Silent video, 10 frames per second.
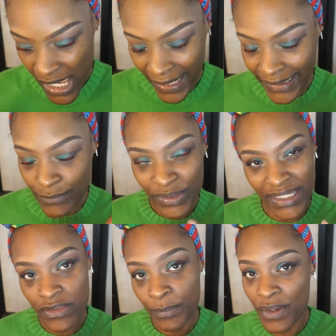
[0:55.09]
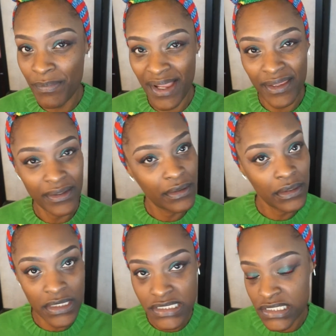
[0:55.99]
I would either put my
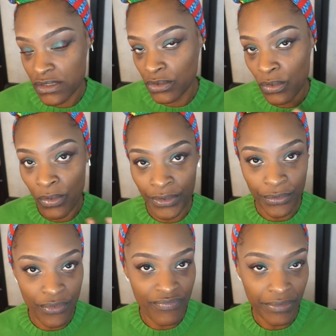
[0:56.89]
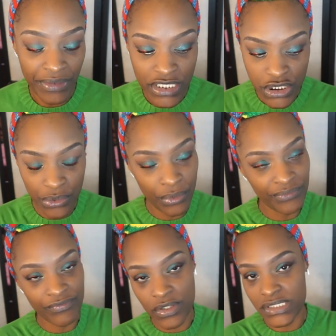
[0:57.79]
concealer on or foundation on
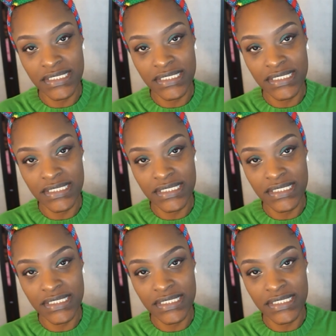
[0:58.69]
first.